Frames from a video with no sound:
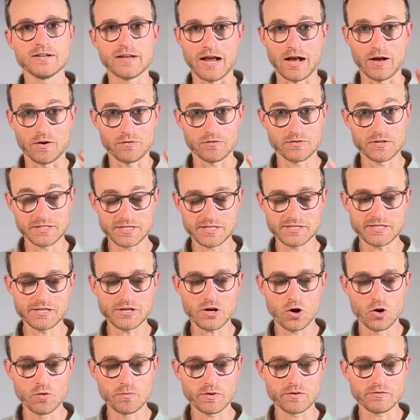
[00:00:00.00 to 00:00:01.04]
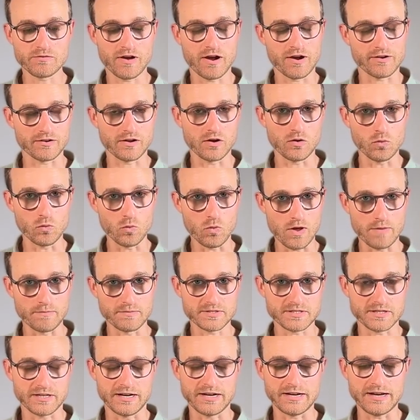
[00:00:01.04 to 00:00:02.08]
Now, this is the OpenRouter
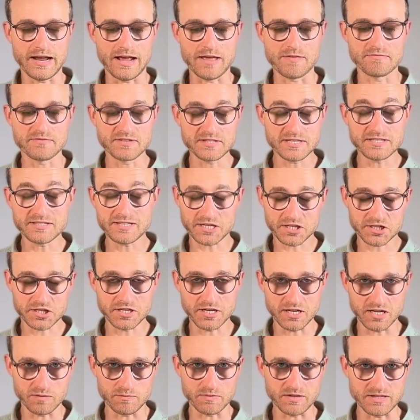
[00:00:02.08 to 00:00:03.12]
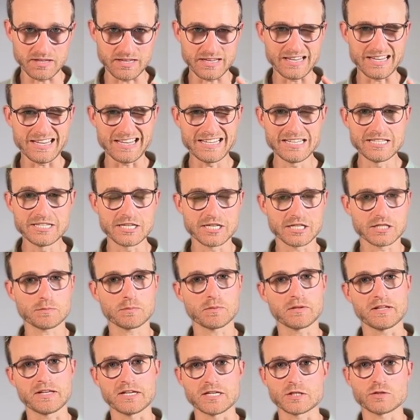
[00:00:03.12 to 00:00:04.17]
website, and this is actually going to be the easiest
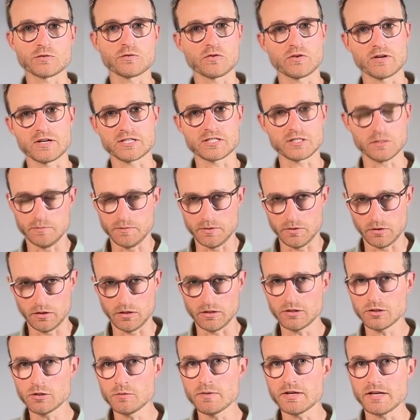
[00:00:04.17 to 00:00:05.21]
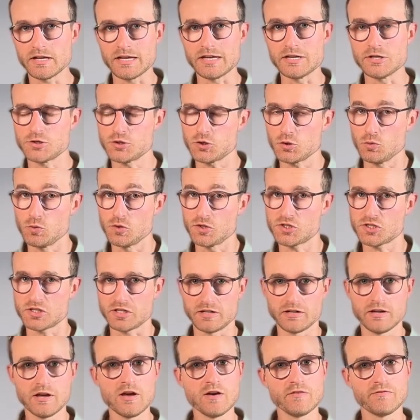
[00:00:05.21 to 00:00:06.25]
place for us to build a little bit of
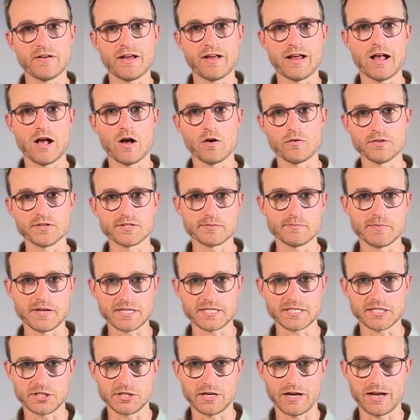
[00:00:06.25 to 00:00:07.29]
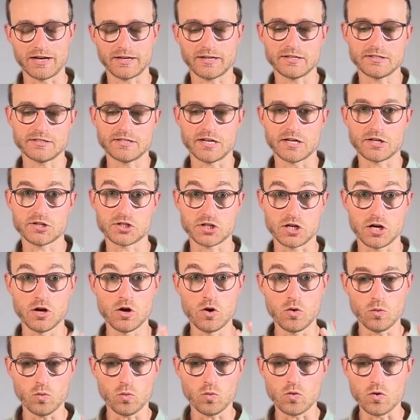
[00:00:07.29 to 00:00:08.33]
intuition for how this message architecture
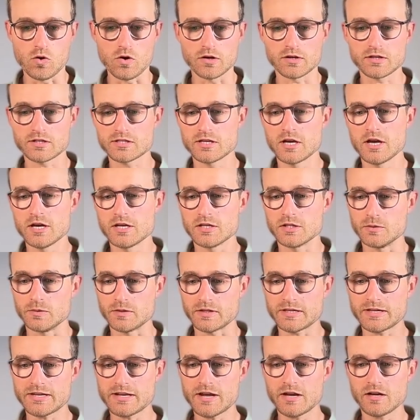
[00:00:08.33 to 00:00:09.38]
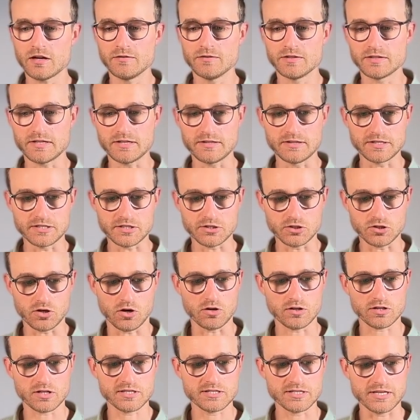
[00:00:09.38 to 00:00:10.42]
works. So we're going to head over to this
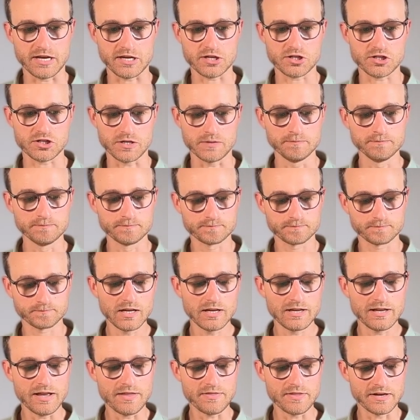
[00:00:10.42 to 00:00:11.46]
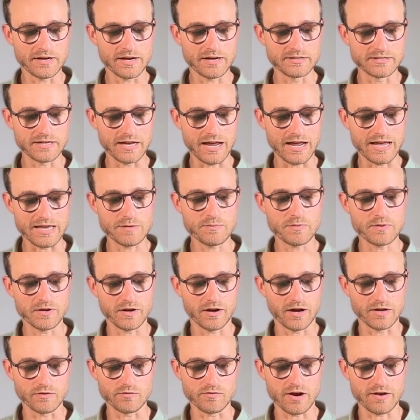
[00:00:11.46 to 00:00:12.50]
doc section, and then under
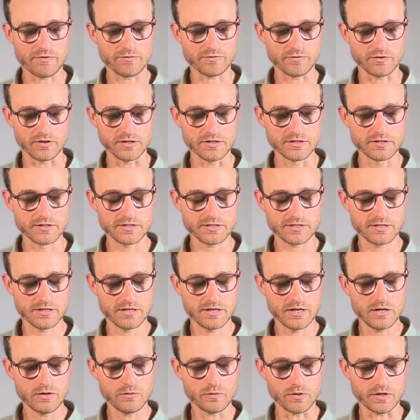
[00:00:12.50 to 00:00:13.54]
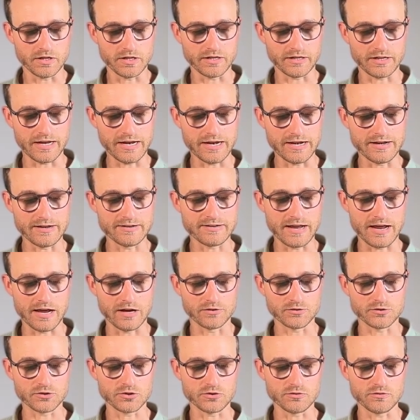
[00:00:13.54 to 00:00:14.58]
API reference, we're going to head
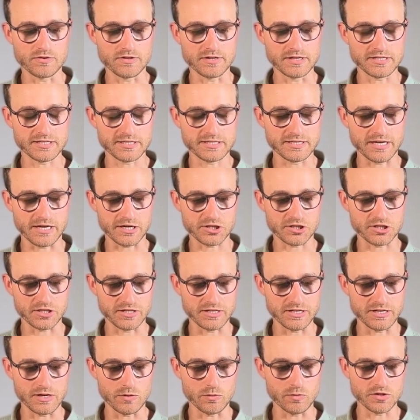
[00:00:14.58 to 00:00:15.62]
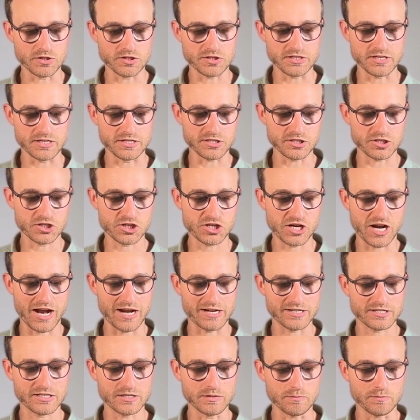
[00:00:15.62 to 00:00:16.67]
down to this section here, which says
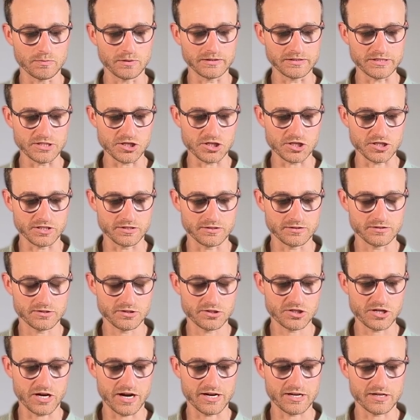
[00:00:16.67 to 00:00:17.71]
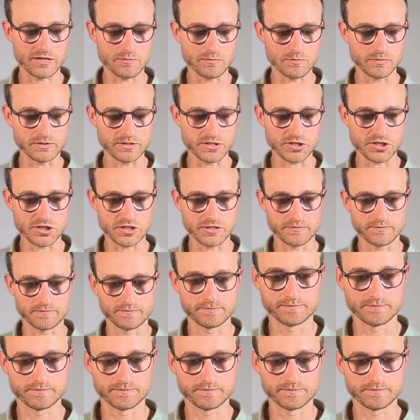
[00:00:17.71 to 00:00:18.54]
chat completion, chat completion.